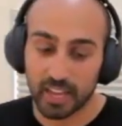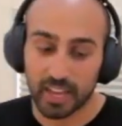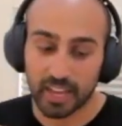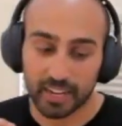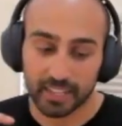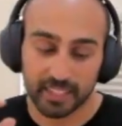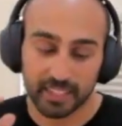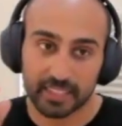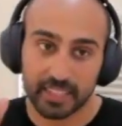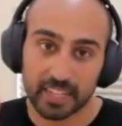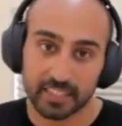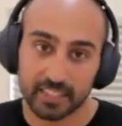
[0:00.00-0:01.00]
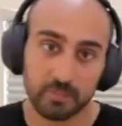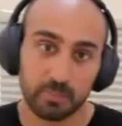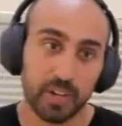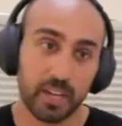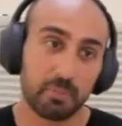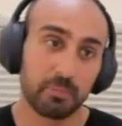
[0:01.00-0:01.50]
And I think that's the
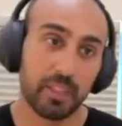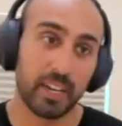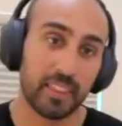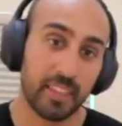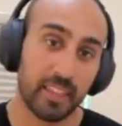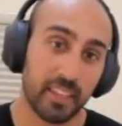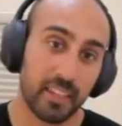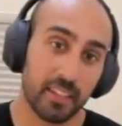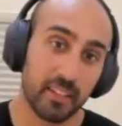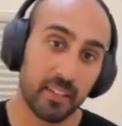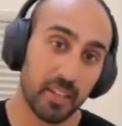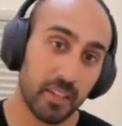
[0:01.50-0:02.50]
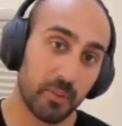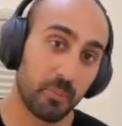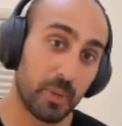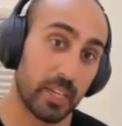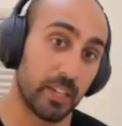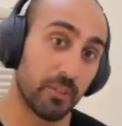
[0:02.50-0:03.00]
problem that I think
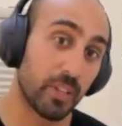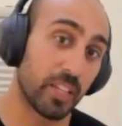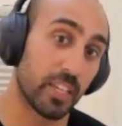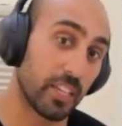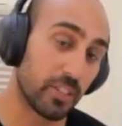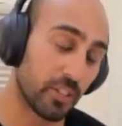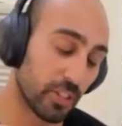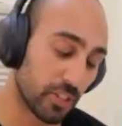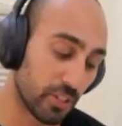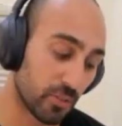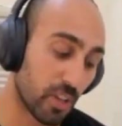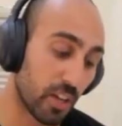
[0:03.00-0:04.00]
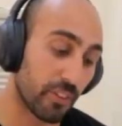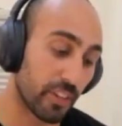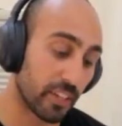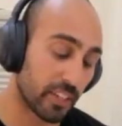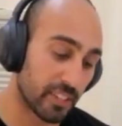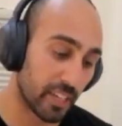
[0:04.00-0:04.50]
we really need to continue solving,
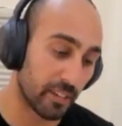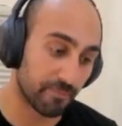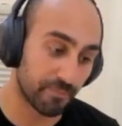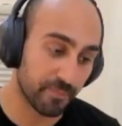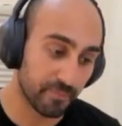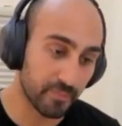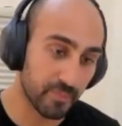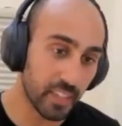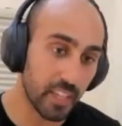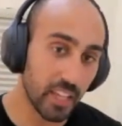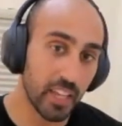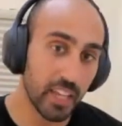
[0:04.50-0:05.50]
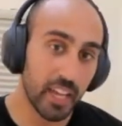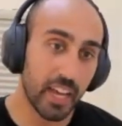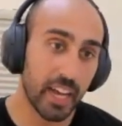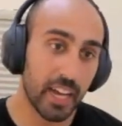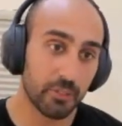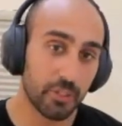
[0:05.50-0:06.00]
is that
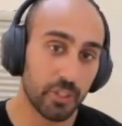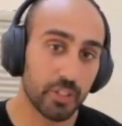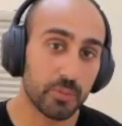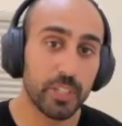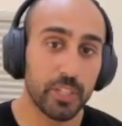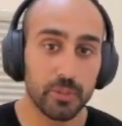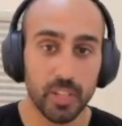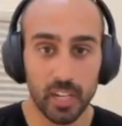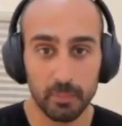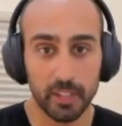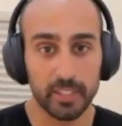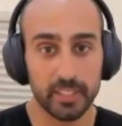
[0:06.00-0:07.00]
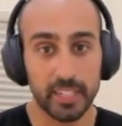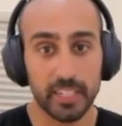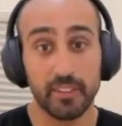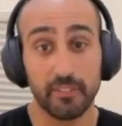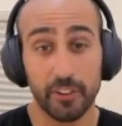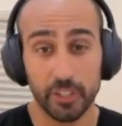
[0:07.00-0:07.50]
how do you, because we do talk about this
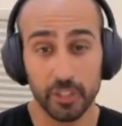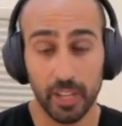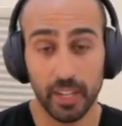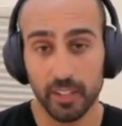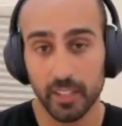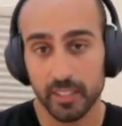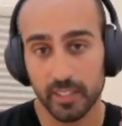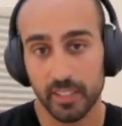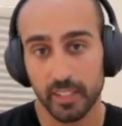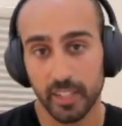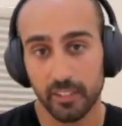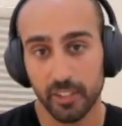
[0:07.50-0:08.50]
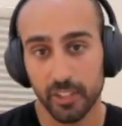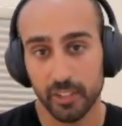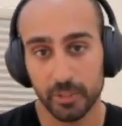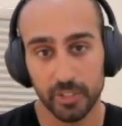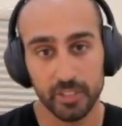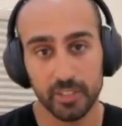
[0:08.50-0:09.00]
idea of a virtual analyst in Narrator,
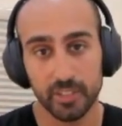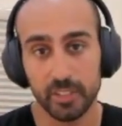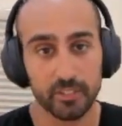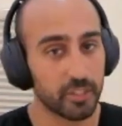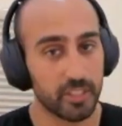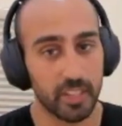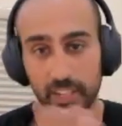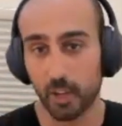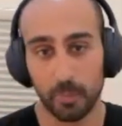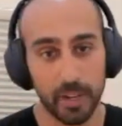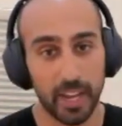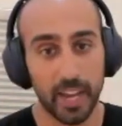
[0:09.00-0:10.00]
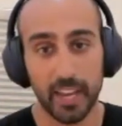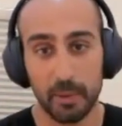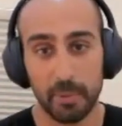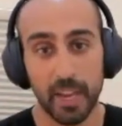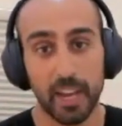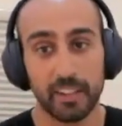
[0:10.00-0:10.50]
which is just like an OpenAI
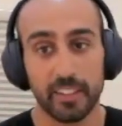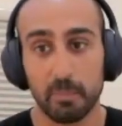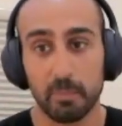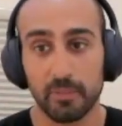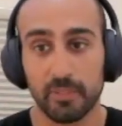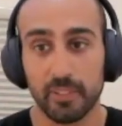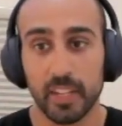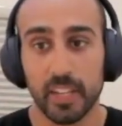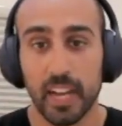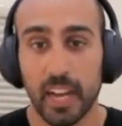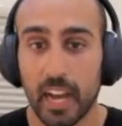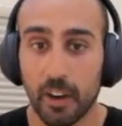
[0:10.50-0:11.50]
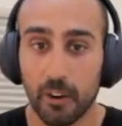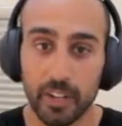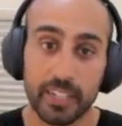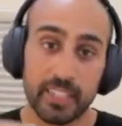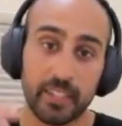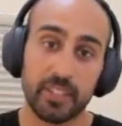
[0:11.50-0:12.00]
API on top of our
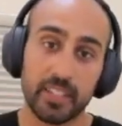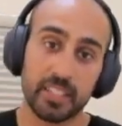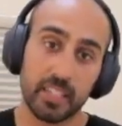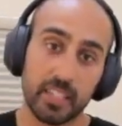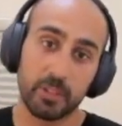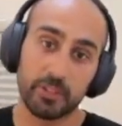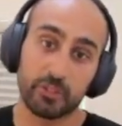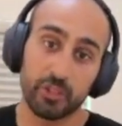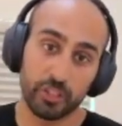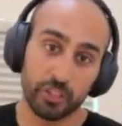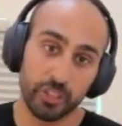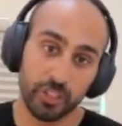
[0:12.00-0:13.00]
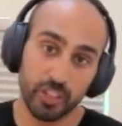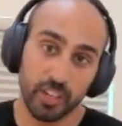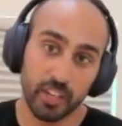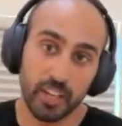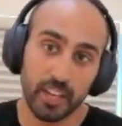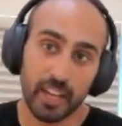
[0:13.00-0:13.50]
activity schema structure.
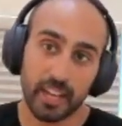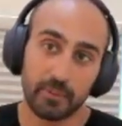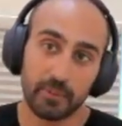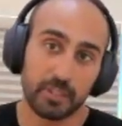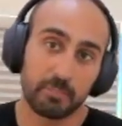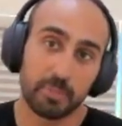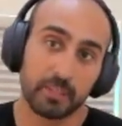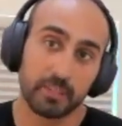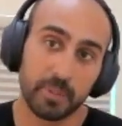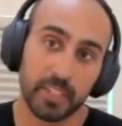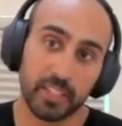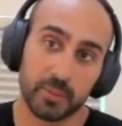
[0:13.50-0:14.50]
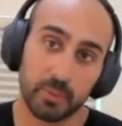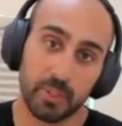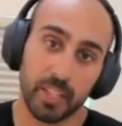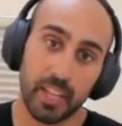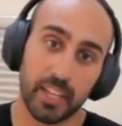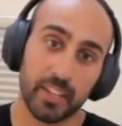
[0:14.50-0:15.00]
And it was built because we were
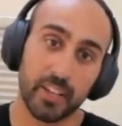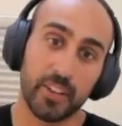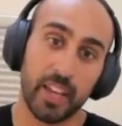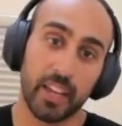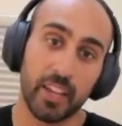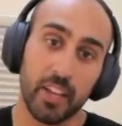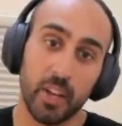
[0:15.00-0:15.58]
like, okay,